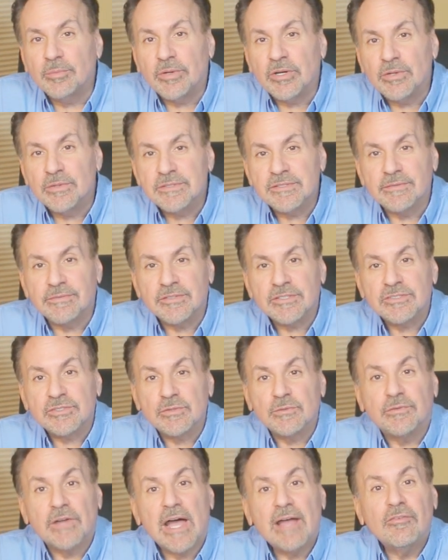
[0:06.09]
Bones of the
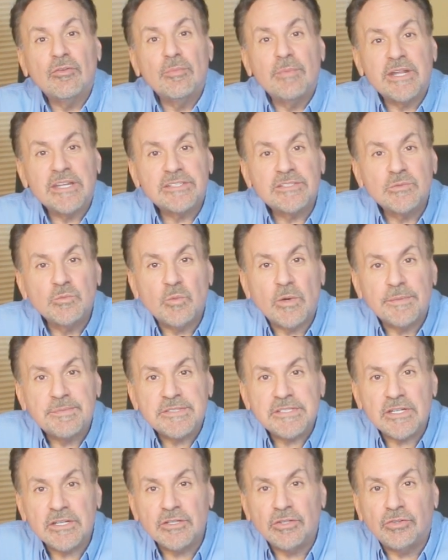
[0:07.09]
survival medicine
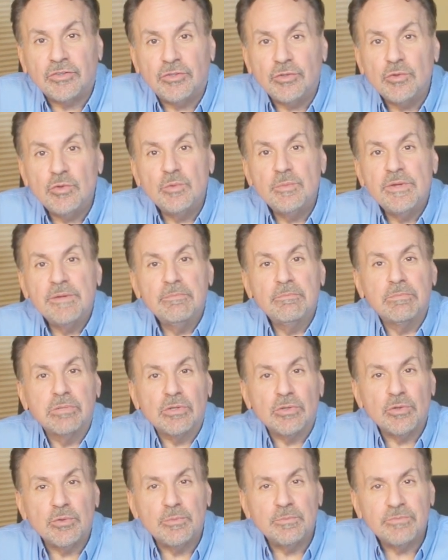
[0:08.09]
website
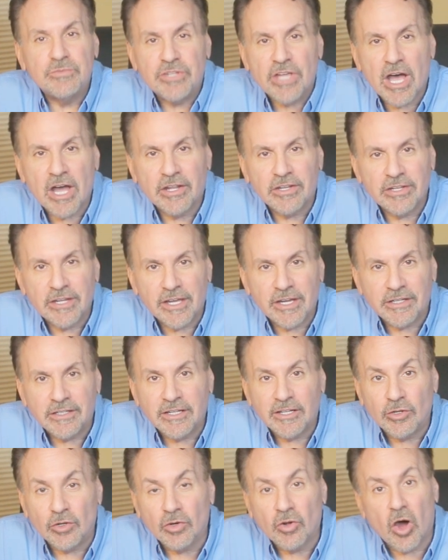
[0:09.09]
doomandbloom.net
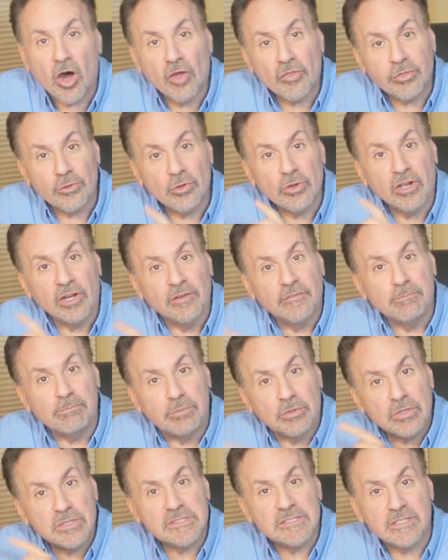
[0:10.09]
and an author of
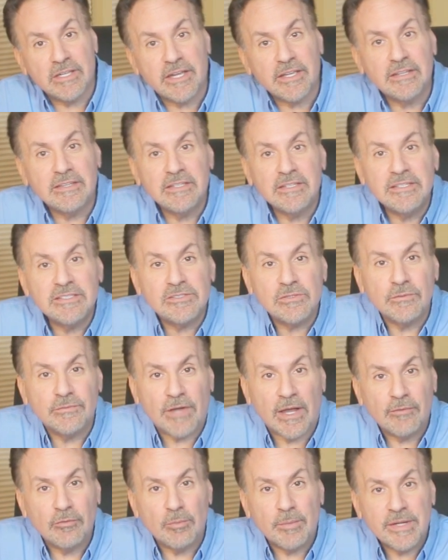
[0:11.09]
books like the
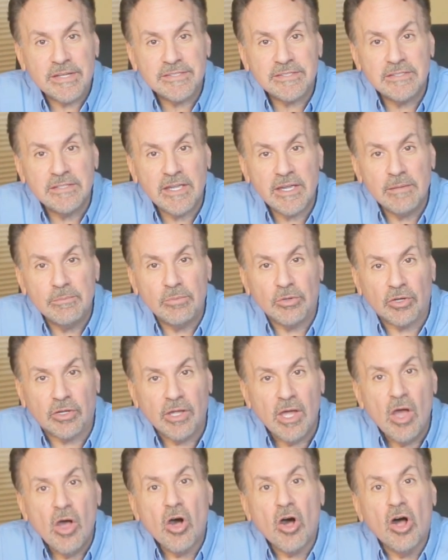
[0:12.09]
Survival Medicine Handbook,
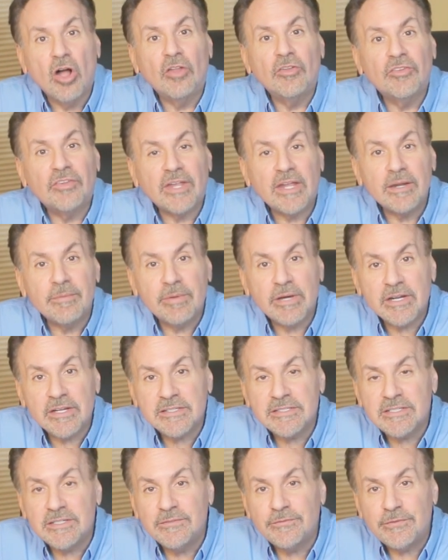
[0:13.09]
Alton's
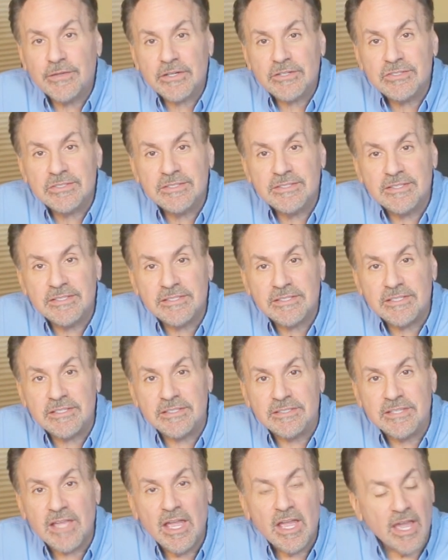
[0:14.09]
Antibiotics and Infectious
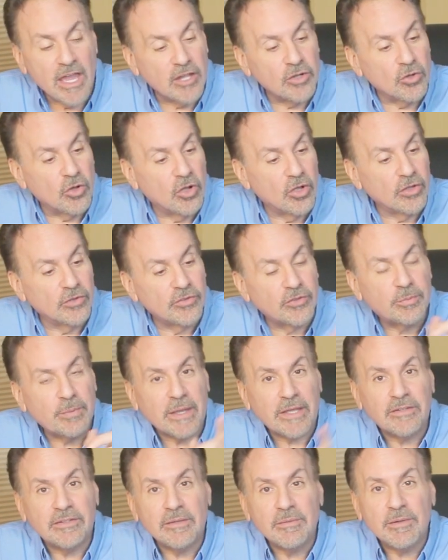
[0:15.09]
Disease, and Alton's
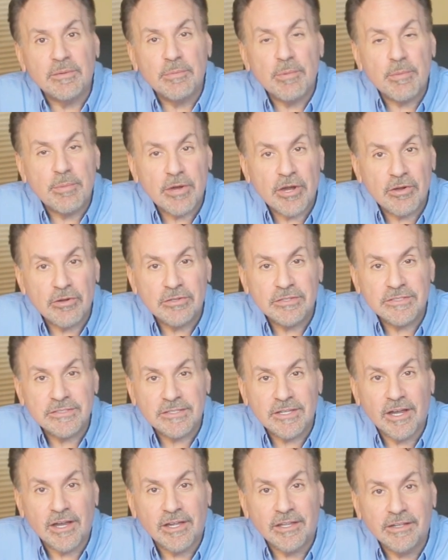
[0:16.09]
Pandemic Preparedness
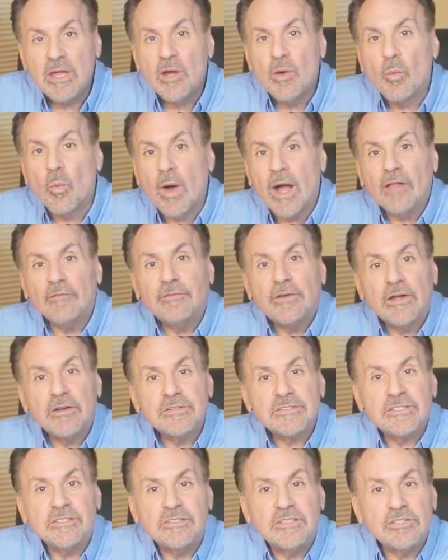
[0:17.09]
Guide.
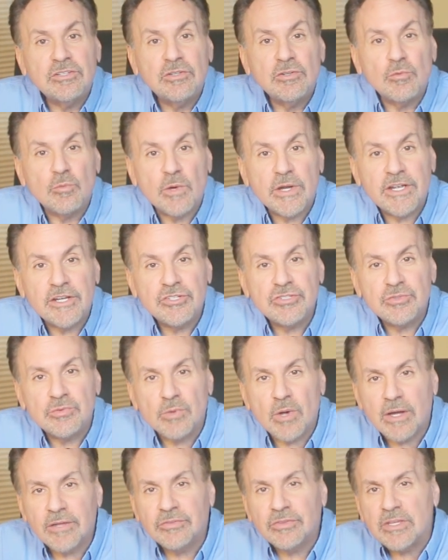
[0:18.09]
Wildfires continue to rage
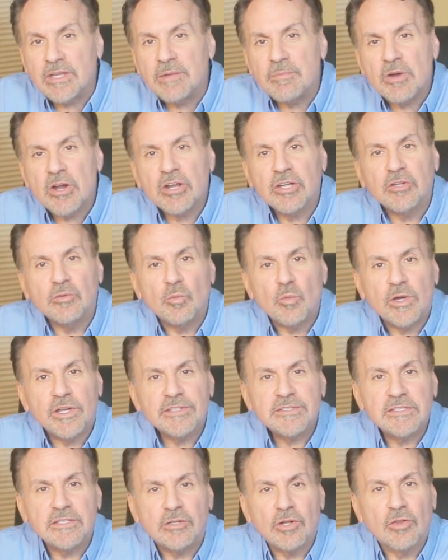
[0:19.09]
throughout the American
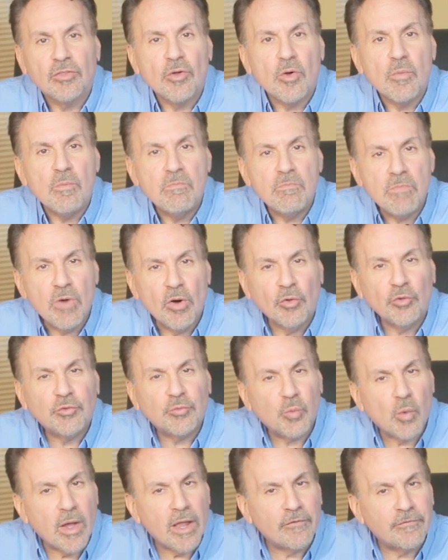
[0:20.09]
West, and although
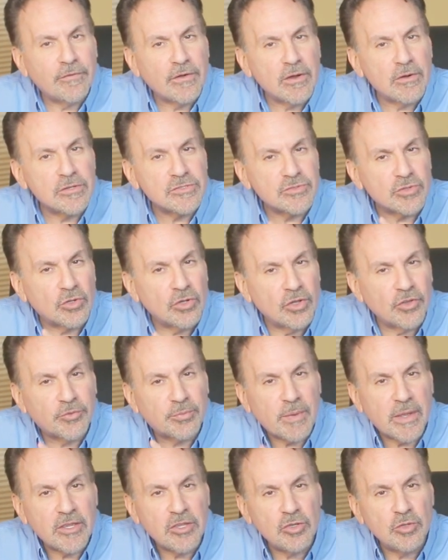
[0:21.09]
most wildfires are
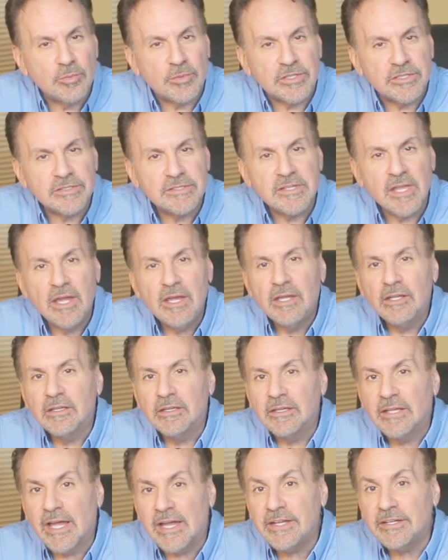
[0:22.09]
caused by humans,
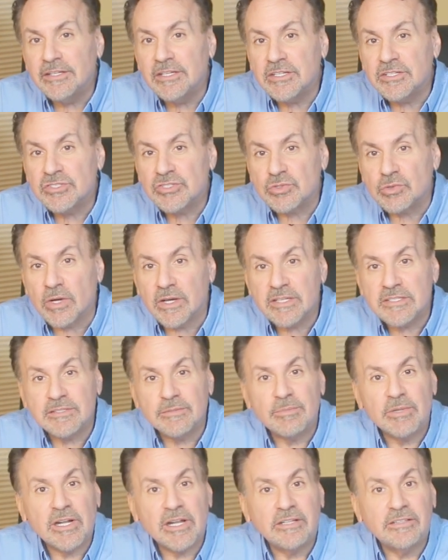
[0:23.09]
lightning strikes
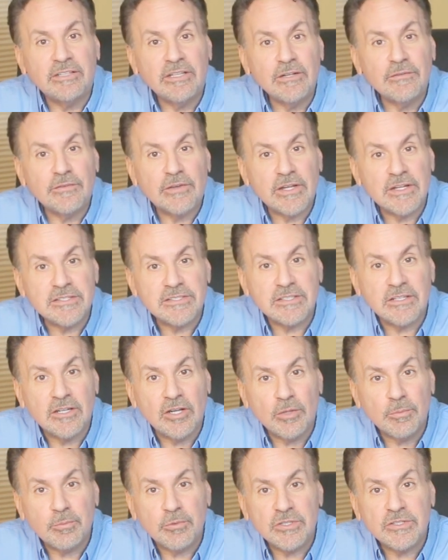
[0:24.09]
have been identified as the
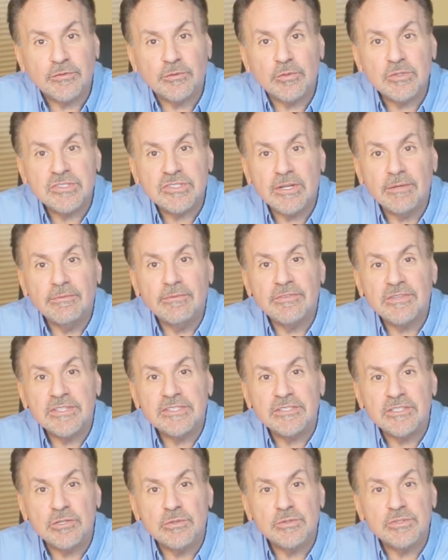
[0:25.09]
culprits for some of
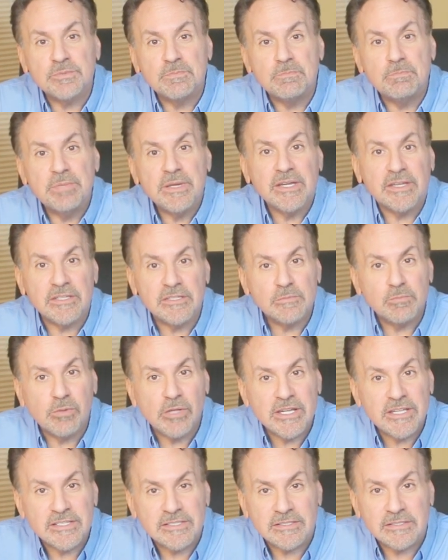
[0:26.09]
this year's biggest
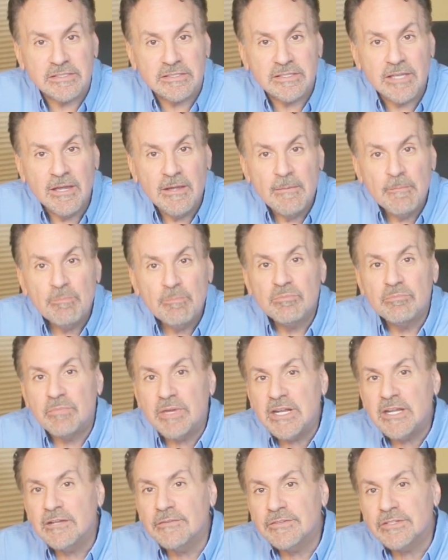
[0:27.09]
blazes.
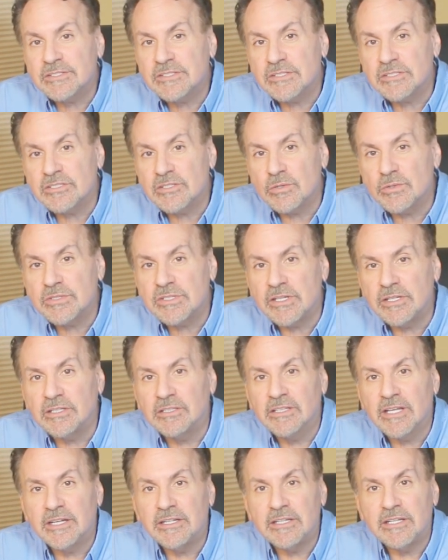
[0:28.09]
Many of us
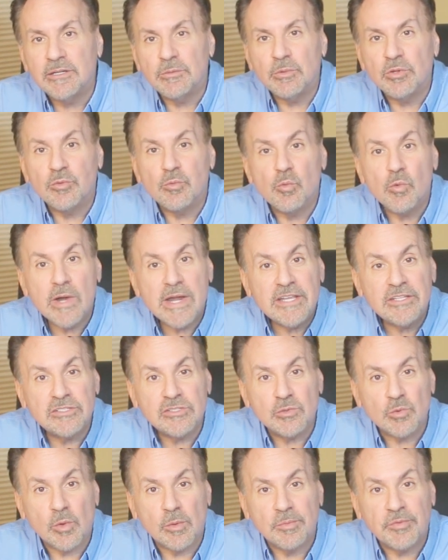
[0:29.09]
associate lightning with
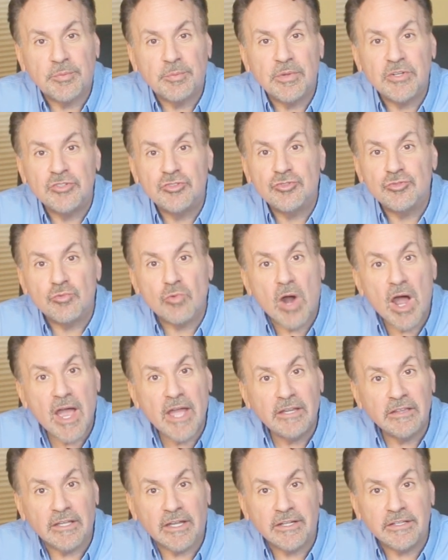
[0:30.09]
rainstorms, but
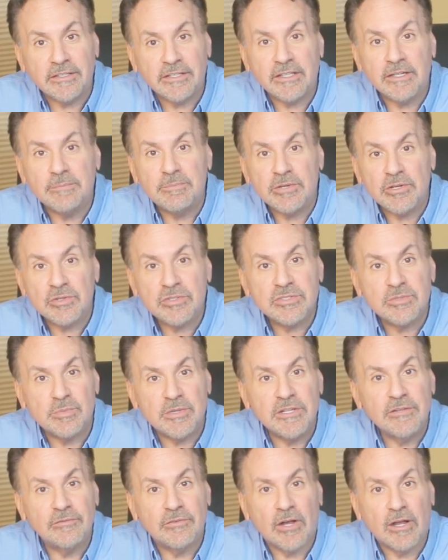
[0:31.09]
dry lightning appears to
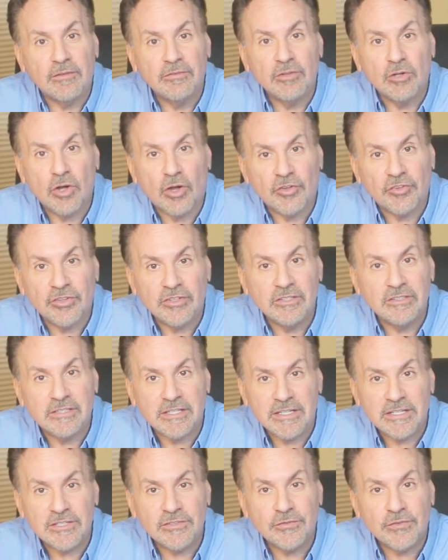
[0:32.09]
be involved in causing the
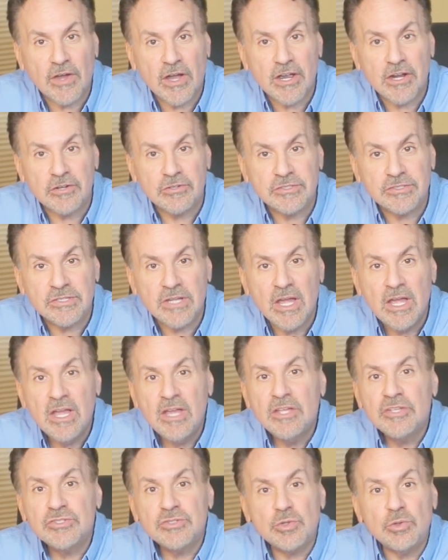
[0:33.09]
latest fires.
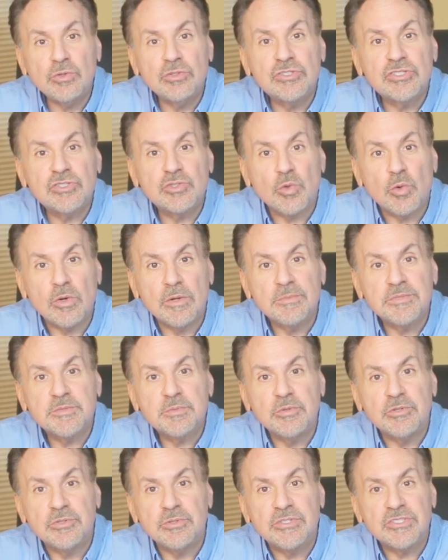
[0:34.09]
Certain Certain storms
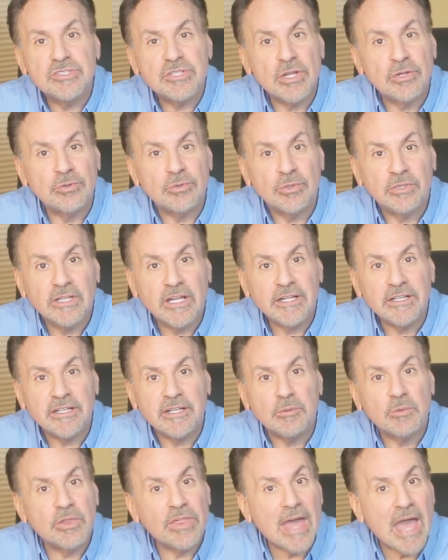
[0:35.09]
produce thunder and
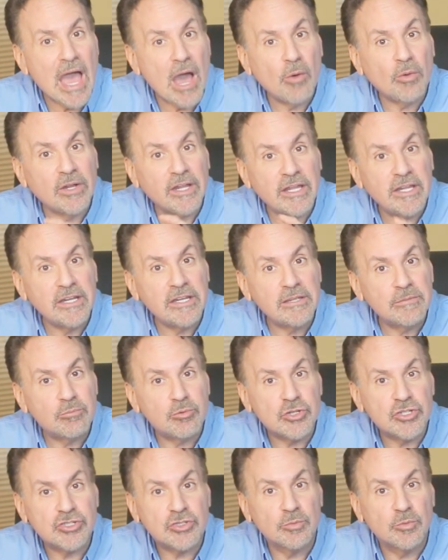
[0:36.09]
lightning without any
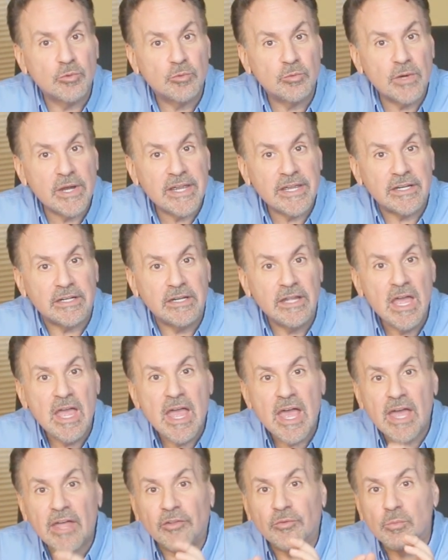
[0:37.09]
appreciable rain,
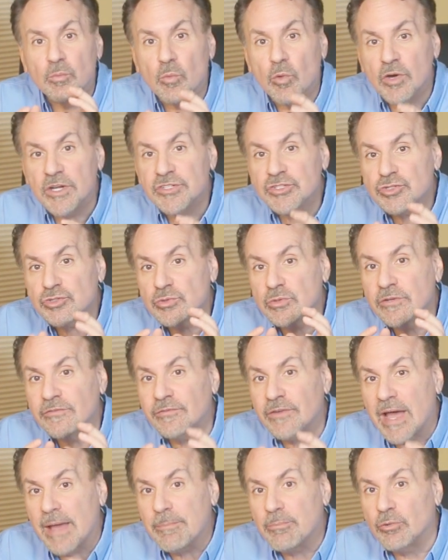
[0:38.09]
as moisture
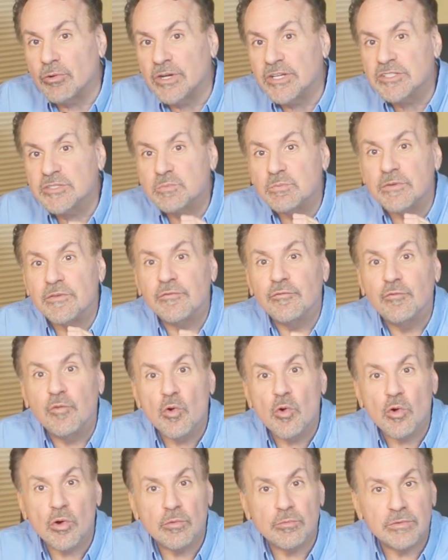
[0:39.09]
evaporates
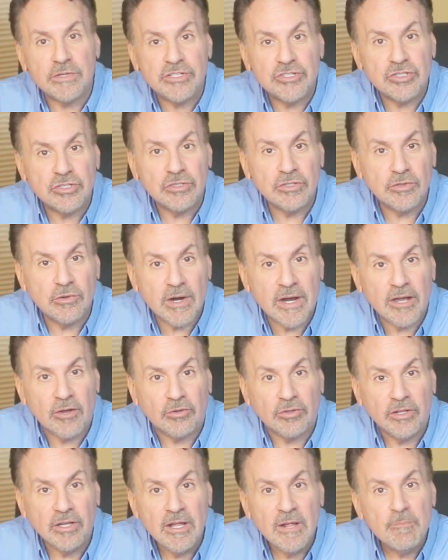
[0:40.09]
before reaching the
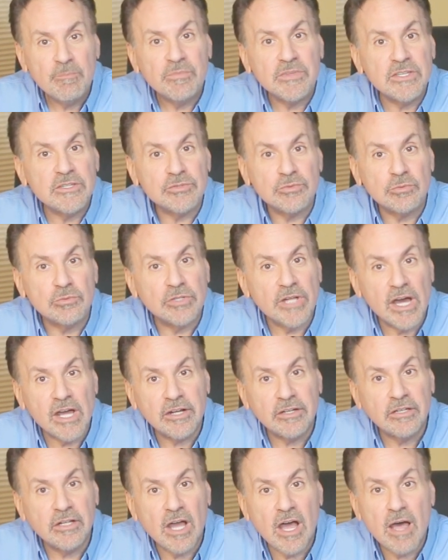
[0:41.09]
ground. These are not
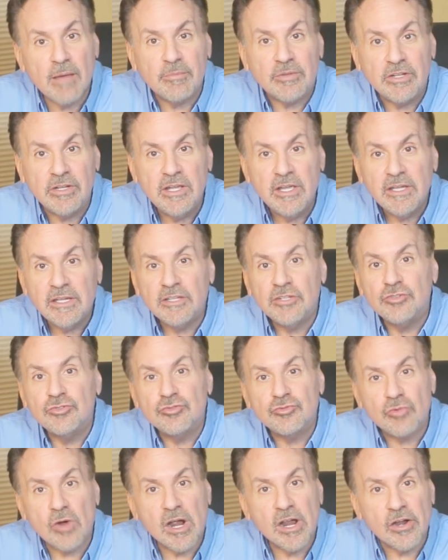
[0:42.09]
uncommon in
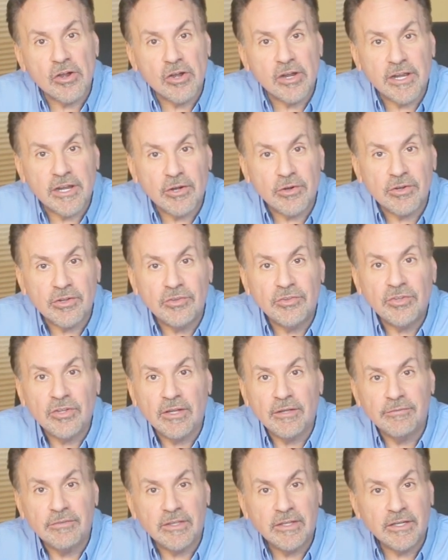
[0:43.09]
drier areas
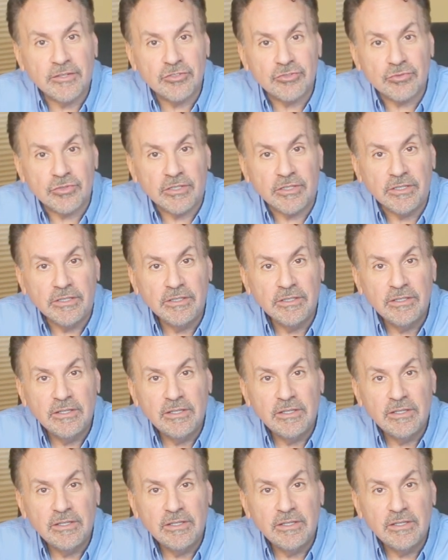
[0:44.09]
of the country.